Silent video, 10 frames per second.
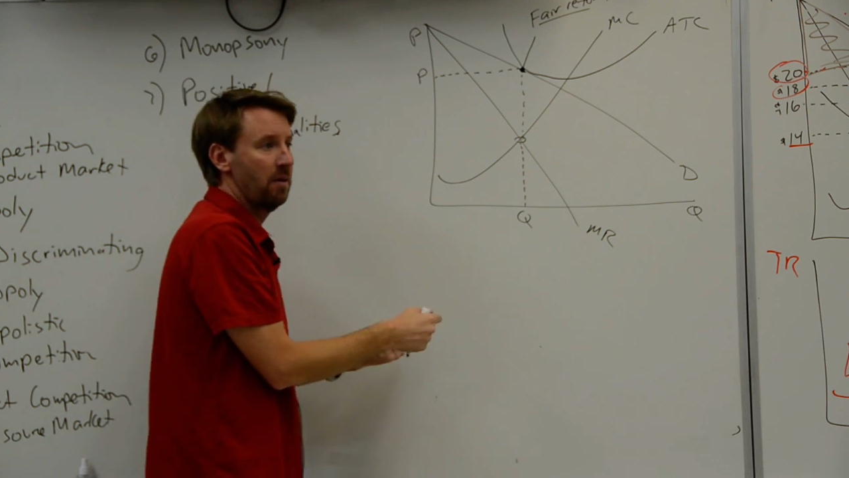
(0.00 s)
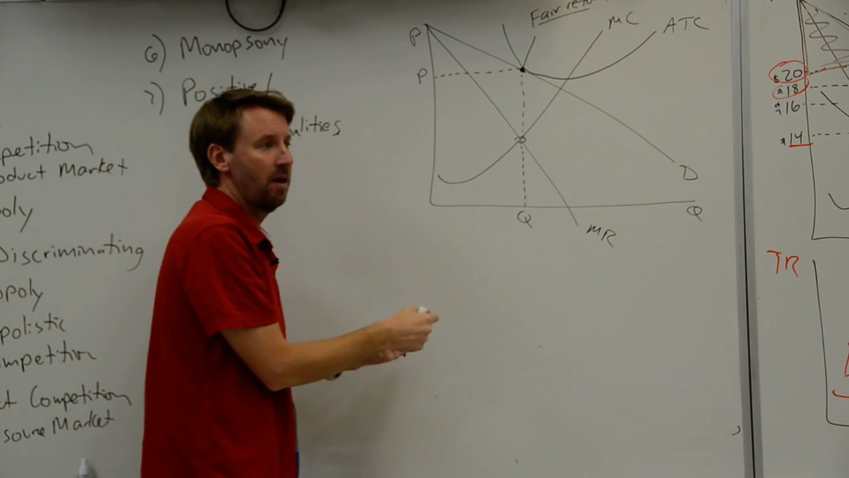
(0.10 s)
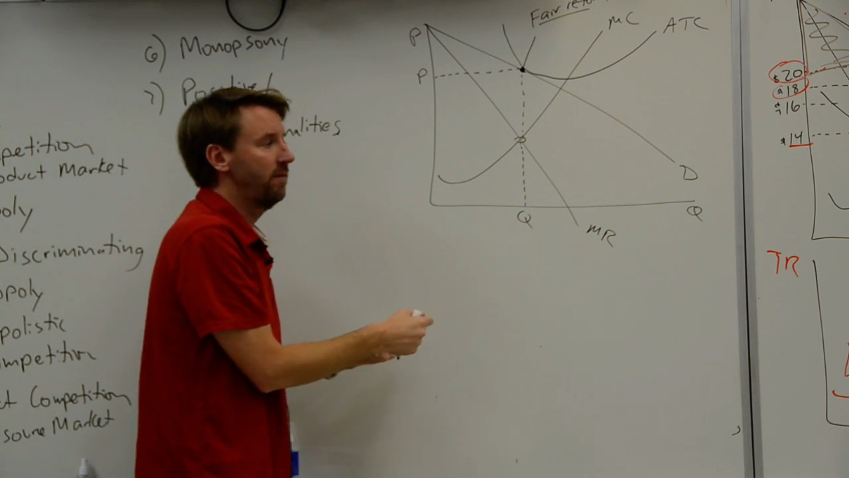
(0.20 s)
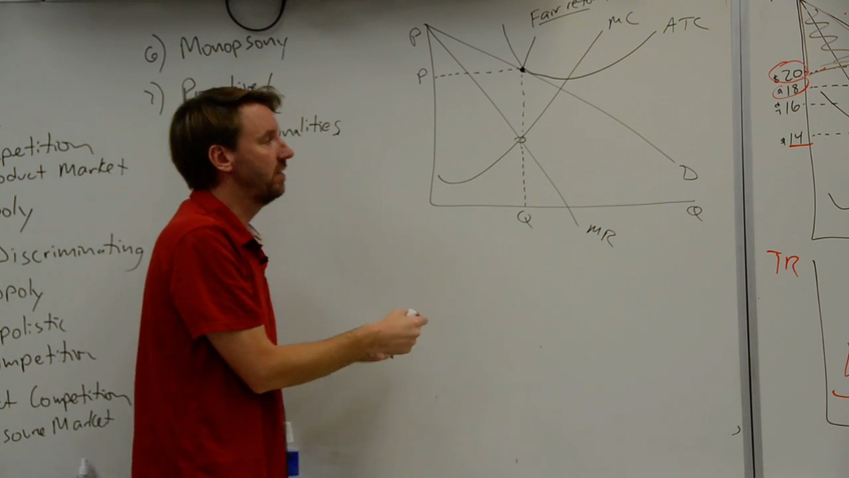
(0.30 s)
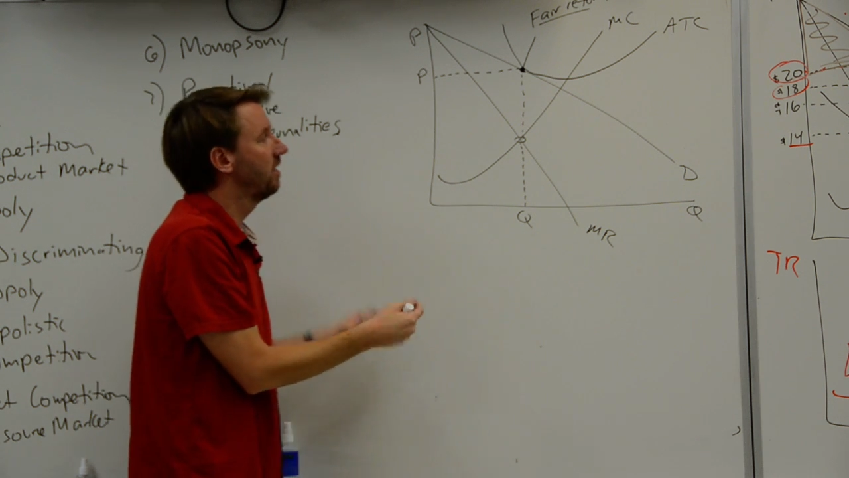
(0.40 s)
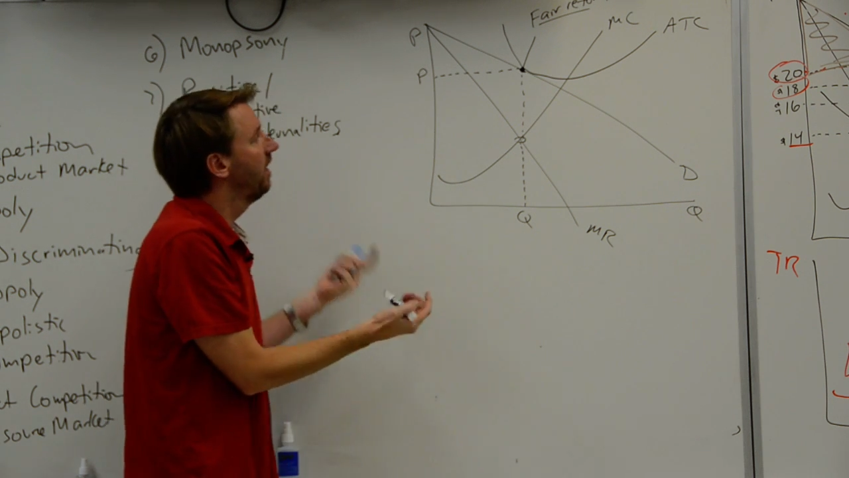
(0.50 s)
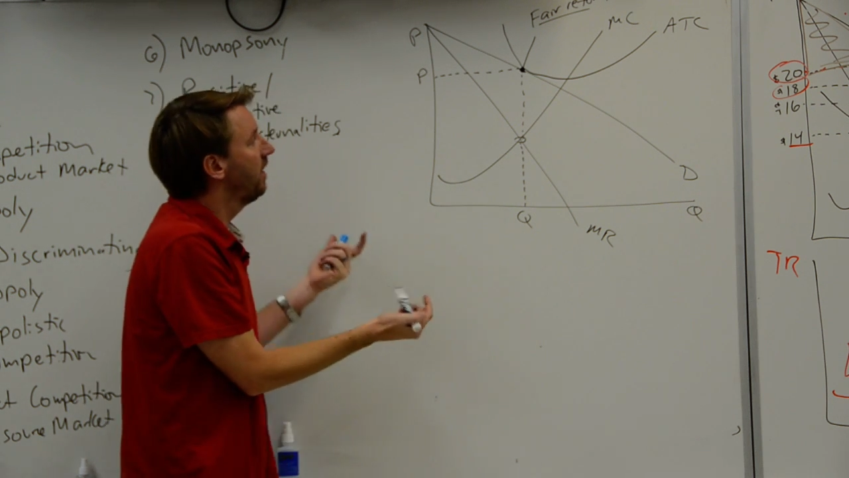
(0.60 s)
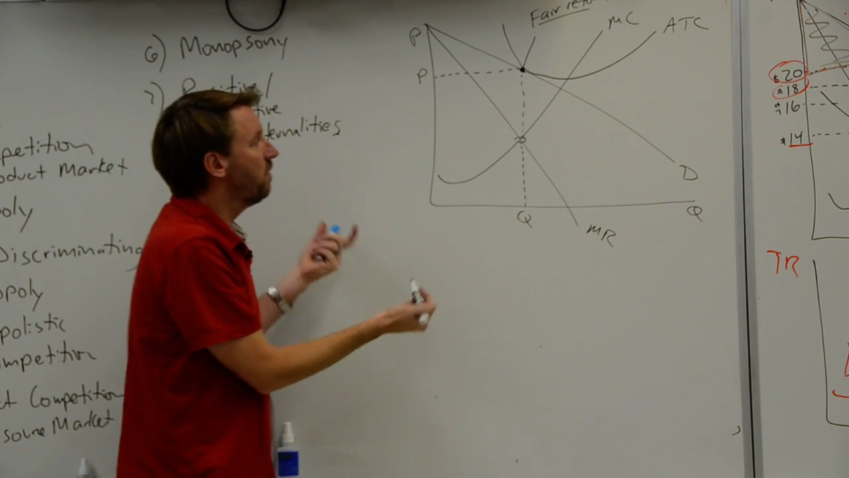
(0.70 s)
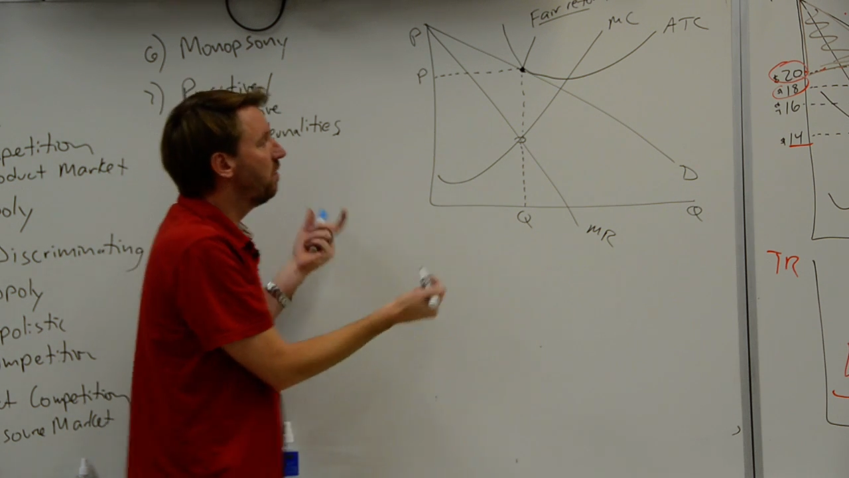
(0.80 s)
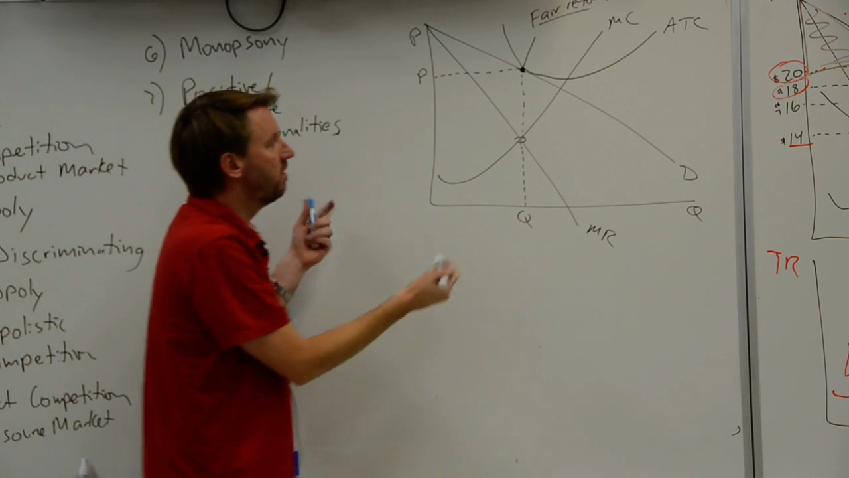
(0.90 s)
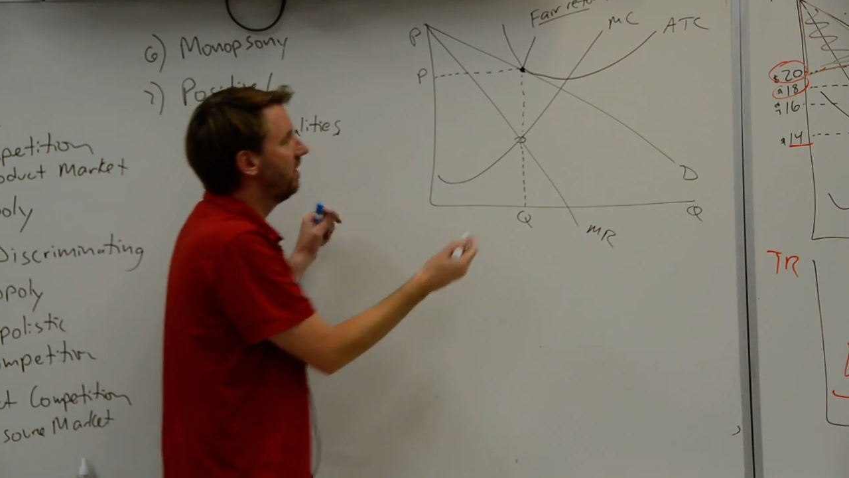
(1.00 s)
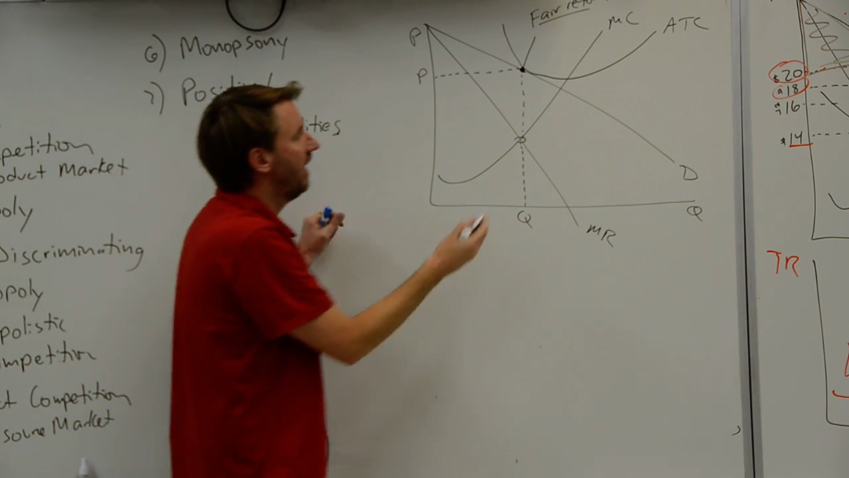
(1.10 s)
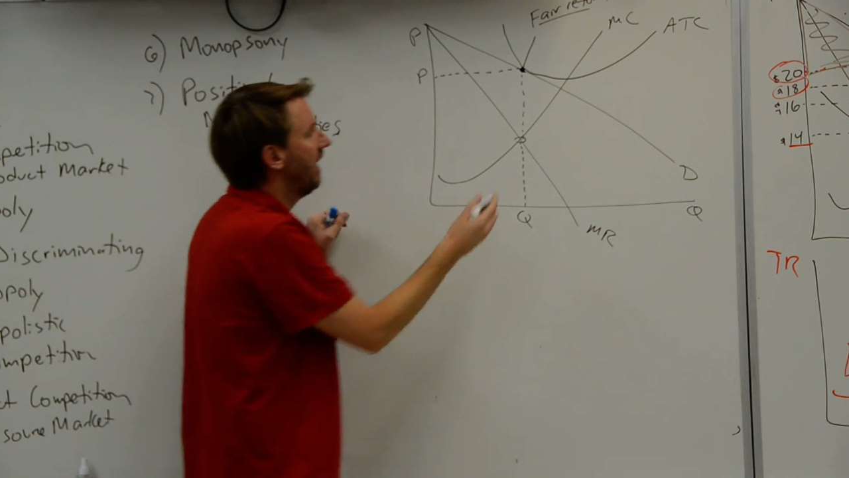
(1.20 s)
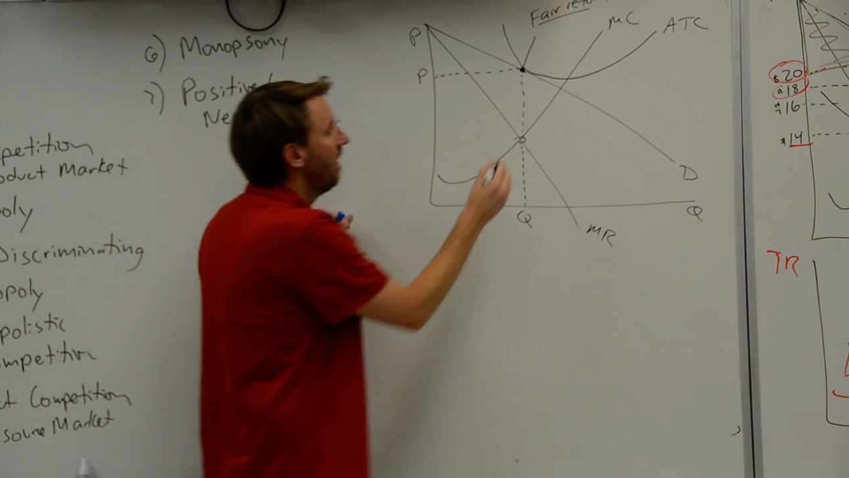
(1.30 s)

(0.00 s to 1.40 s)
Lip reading: profits. You would say